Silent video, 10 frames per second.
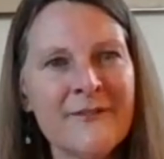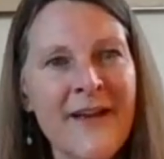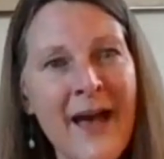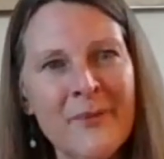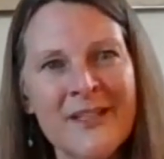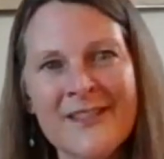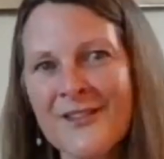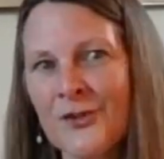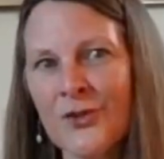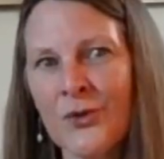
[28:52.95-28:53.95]
of happiness
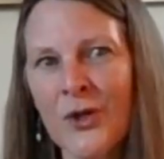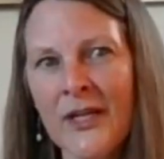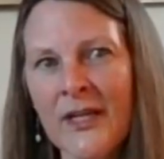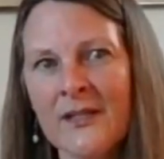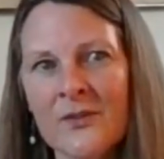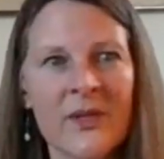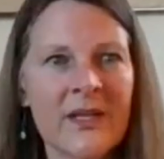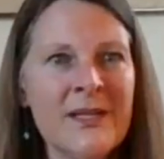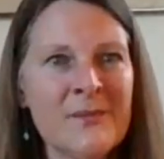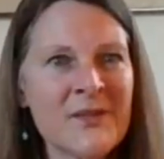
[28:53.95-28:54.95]
and joy is
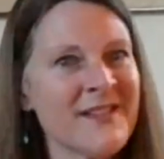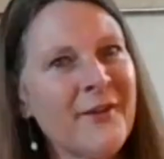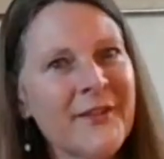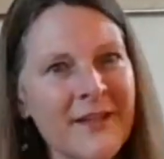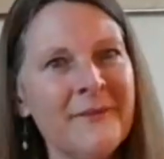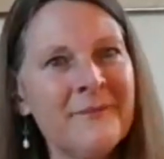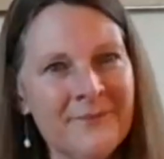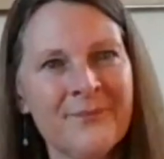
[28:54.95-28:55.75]
what keeps us healthy.